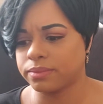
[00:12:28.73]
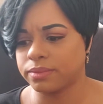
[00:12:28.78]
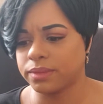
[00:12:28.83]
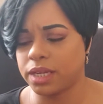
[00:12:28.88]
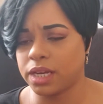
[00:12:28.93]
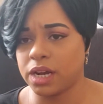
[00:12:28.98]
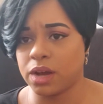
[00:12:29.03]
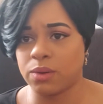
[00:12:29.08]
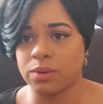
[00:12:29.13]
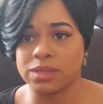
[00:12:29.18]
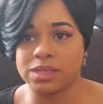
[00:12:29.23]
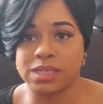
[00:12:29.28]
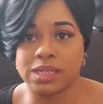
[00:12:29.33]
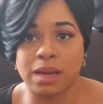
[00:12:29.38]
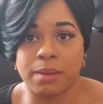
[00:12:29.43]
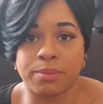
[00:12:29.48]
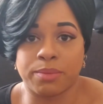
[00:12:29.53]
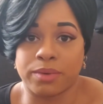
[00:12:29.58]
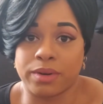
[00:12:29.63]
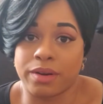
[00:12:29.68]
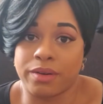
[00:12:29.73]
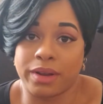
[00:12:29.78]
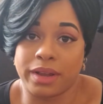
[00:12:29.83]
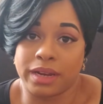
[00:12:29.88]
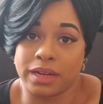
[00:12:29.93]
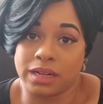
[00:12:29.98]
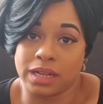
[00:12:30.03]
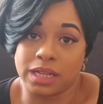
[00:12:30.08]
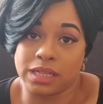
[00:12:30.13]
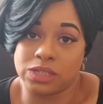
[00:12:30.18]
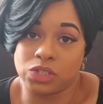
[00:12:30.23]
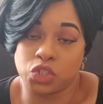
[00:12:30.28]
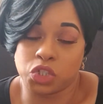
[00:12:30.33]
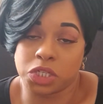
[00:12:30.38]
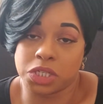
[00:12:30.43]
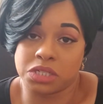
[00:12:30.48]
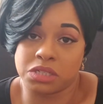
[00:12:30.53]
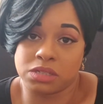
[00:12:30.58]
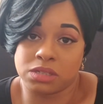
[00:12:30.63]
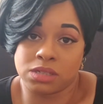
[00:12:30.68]
it's temporary, and it's
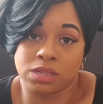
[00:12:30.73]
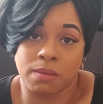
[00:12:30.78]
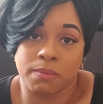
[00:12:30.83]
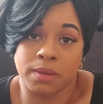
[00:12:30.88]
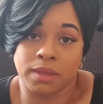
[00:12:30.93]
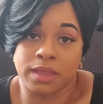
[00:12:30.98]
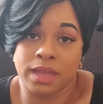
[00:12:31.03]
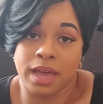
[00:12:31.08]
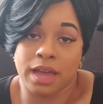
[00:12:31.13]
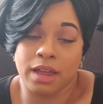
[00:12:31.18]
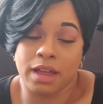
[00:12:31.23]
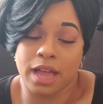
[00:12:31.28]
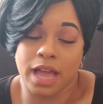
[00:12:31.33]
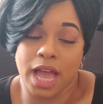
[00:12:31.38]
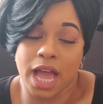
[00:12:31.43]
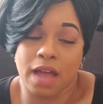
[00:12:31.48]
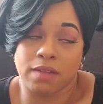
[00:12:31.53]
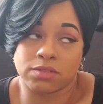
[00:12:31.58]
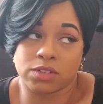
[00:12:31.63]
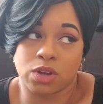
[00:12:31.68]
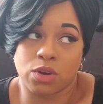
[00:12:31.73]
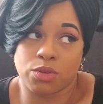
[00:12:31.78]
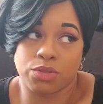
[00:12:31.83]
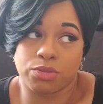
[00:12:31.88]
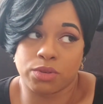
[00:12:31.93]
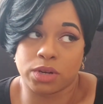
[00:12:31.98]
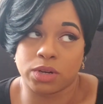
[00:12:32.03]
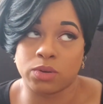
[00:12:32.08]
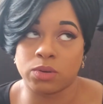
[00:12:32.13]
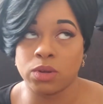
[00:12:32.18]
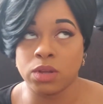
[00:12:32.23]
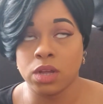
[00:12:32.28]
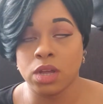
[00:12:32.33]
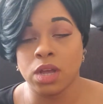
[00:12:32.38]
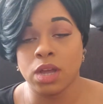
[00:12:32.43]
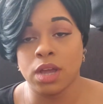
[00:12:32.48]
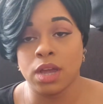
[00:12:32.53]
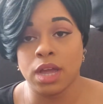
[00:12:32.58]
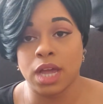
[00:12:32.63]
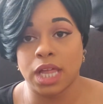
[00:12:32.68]
just something that I have to go through,
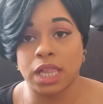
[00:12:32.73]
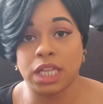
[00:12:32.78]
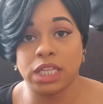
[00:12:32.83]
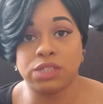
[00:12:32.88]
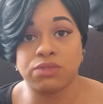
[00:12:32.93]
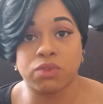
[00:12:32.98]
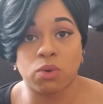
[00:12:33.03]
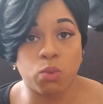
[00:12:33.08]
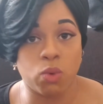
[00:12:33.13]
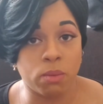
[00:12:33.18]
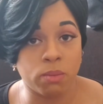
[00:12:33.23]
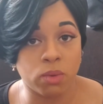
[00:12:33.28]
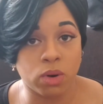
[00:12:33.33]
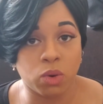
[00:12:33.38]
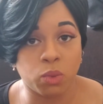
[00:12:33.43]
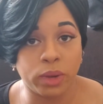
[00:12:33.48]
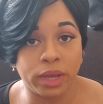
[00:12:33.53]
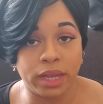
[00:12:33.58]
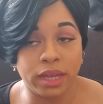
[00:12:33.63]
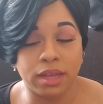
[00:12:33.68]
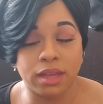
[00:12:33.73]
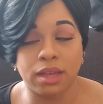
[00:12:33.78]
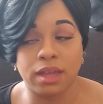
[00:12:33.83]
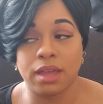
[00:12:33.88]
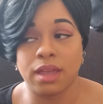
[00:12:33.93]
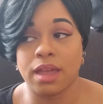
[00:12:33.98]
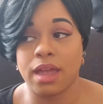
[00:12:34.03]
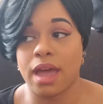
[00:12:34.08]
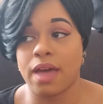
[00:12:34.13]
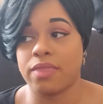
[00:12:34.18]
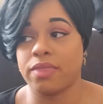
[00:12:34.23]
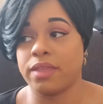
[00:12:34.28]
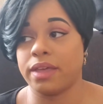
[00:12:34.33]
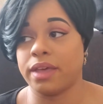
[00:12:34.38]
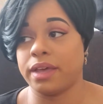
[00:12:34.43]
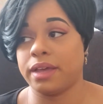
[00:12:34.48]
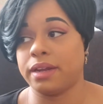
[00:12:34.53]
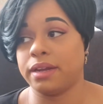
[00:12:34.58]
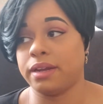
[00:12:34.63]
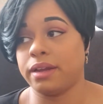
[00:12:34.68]
at least for one more week, and
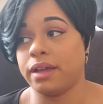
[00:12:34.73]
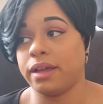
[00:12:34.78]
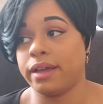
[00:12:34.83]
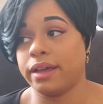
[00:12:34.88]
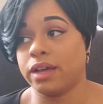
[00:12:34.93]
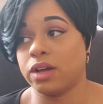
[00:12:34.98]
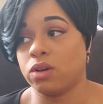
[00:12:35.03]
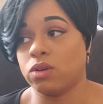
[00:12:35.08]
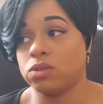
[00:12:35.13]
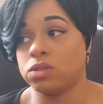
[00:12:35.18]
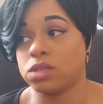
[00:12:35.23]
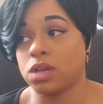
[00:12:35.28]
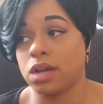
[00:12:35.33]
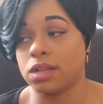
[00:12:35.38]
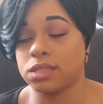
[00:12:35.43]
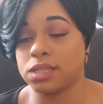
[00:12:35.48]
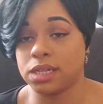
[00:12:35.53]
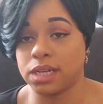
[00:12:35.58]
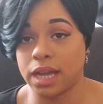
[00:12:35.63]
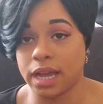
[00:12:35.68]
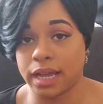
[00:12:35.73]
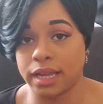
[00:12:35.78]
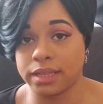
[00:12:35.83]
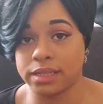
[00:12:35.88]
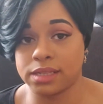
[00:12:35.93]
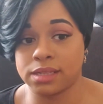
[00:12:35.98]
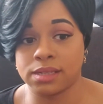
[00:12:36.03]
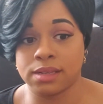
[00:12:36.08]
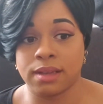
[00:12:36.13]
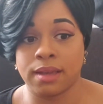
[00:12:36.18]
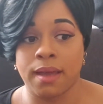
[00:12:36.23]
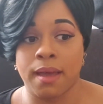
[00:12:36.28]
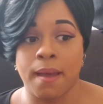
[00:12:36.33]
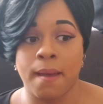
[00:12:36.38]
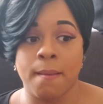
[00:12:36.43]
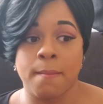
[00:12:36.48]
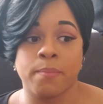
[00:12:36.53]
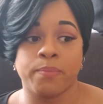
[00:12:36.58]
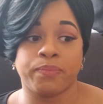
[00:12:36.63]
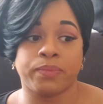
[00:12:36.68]
then it goes on to nights.
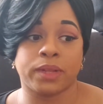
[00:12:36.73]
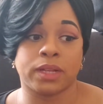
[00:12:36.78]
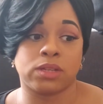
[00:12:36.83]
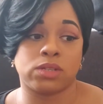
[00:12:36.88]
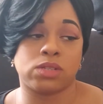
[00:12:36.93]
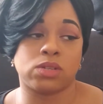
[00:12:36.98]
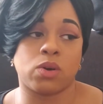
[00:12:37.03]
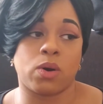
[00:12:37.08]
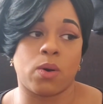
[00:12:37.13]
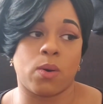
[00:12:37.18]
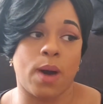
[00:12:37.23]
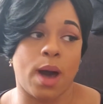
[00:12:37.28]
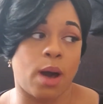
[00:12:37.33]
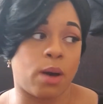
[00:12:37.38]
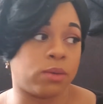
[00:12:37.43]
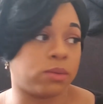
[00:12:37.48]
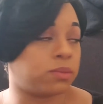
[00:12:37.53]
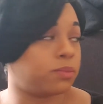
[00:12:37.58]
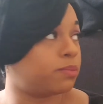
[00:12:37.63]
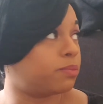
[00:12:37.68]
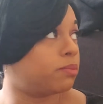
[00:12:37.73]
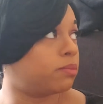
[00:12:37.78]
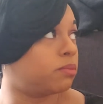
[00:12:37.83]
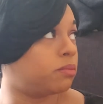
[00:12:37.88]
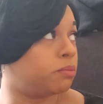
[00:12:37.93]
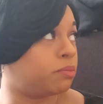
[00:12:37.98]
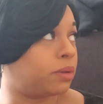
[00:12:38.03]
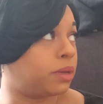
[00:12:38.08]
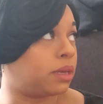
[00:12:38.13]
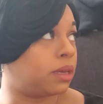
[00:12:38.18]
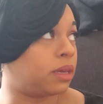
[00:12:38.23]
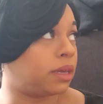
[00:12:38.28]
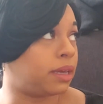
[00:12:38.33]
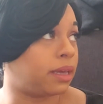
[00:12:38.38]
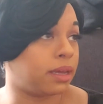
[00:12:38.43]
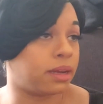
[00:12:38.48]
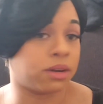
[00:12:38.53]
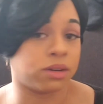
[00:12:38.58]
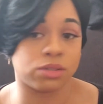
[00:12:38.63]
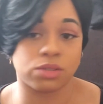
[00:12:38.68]
So I'll be
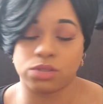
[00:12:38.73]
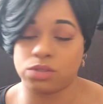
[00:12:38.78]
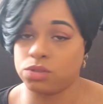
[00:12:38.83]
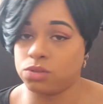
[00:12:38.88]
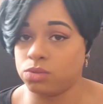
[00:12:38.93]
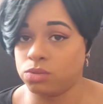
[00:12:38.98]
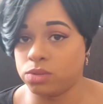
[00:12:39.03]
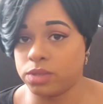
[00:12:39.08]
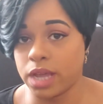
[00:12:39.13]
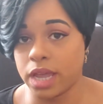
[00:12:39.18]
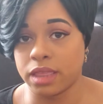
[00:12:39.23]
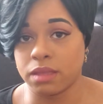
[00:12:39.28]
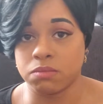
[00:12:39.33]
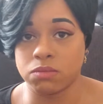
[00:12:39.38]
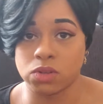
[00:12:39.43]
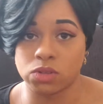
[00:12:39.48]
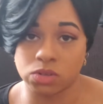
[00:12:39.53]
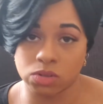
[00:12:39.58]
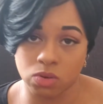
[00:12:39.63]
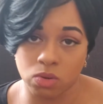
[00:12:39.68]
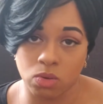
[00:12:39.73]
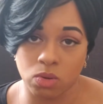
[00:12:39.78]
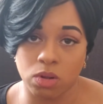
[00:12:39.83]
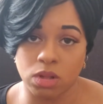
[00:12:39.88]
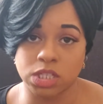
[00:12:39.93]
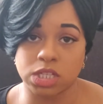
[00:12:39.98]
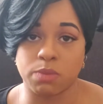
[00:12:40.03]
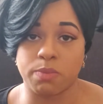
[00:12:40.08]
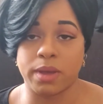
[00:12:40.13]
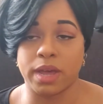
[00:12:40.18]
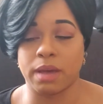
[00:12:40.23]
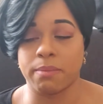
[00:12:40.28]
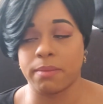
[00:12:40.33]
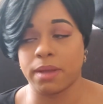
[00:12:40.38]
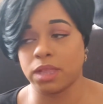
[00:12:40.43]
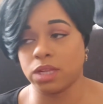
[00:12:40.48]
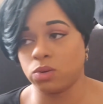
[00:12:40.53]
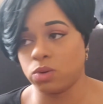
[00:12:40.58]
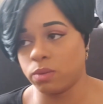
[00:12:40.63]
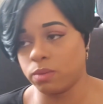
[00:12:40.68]
here to take them to school, to pick my
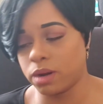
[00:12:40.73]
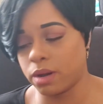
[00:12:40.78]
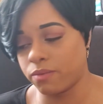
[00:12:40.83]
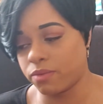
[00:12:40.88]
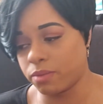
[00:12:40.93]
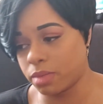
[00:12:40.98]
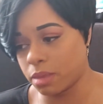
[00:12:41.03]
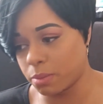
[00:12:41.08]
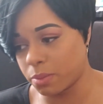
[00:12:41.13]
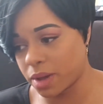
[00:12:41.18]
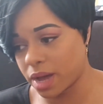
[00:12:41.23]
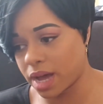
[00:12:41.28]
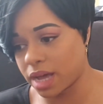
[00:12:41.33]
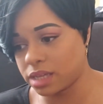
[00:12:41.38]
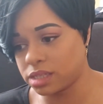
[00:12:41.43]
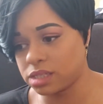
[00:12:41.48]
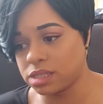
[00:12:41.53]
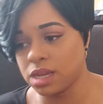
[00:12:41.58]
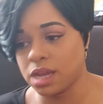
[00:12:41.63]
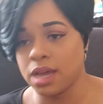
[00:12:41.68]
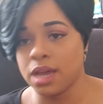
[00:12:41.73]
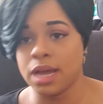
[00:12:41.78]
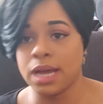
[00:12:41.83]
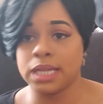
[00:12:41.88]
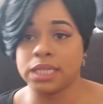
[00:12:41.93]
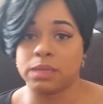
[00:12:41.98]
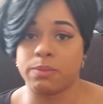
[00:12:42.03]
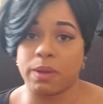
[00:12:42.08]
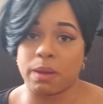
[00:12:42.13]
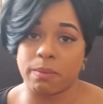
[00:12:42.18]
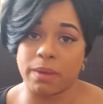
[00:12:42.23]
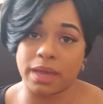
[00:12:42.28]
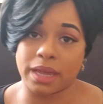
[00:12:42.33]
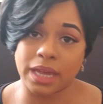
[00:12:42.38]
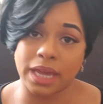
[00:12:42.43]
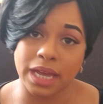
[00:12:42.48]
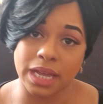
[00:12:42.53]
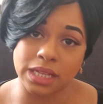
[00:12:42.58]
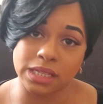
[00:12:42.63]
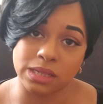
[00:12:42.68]
little one up from the bus, to pick my
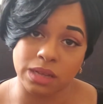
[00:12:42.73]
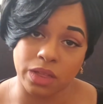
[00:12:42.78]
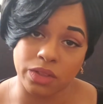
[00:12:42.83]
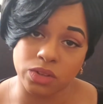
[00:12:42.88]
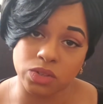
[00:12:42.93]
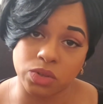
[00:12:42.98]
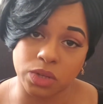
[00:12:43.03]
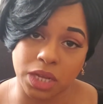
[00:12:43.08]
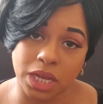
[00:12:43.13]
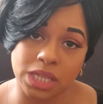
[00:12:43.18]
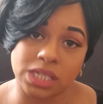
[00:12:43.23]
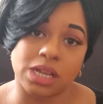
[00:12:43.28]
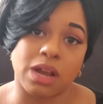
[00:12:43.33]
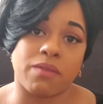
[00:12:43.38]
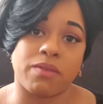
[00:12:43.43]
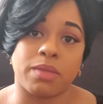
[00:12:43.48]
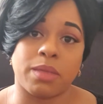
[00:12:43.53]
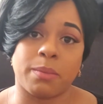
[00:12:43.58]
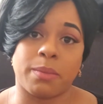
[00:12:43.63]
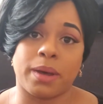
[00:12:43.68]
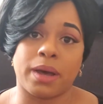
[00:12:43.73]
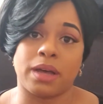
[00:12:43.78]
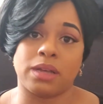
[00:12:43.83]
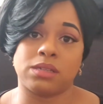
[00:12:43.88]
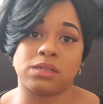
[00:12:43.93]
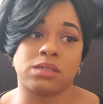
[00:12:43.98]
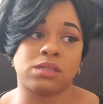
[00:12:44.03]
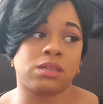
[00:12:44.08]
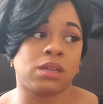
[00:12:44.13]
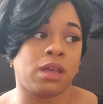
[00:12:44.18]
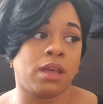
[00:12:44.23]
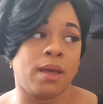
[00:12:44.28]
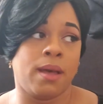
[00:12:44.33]
other 2 kids up from the bus,